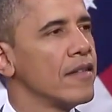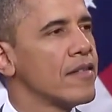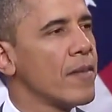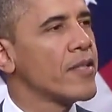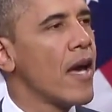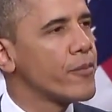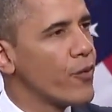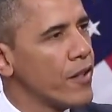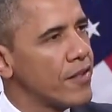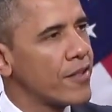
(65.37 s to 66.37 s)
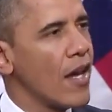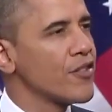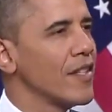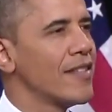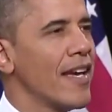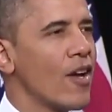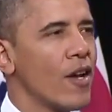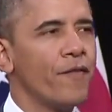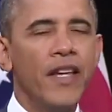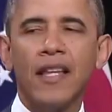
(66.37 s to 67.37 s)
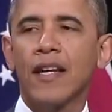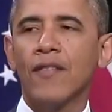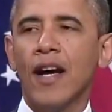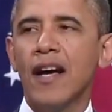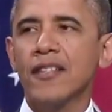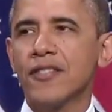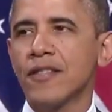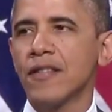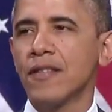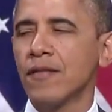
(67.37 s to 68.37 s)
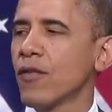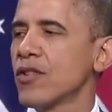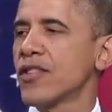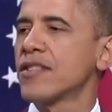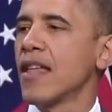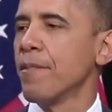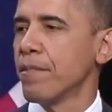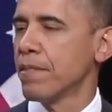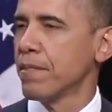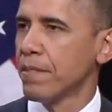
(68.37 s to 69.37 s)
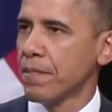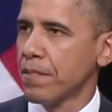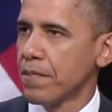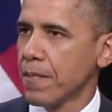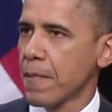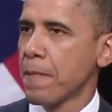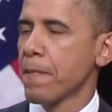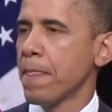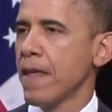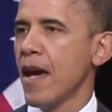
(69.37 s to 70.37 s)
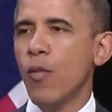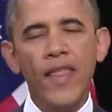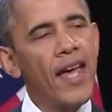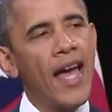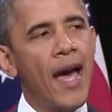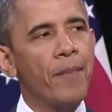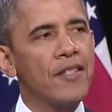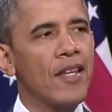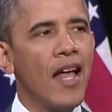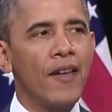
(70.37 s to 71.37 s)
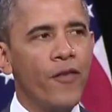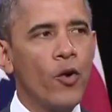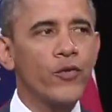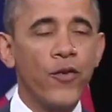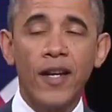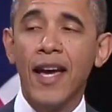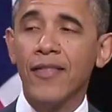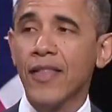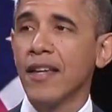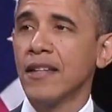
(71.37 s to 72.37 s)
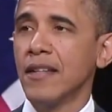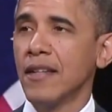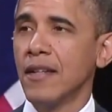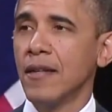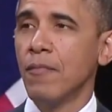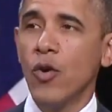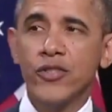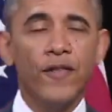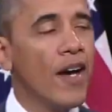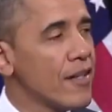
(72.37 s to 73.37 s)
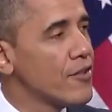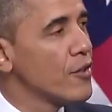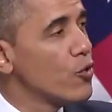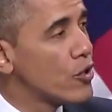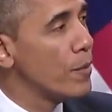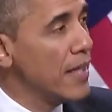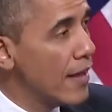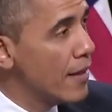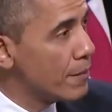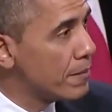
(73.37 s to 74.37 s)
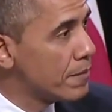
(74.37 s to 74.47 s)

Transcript: sometimes for the discussion to take on a feeling of us versus them. And when that happens, a lot of folks forget that most of us used to be them.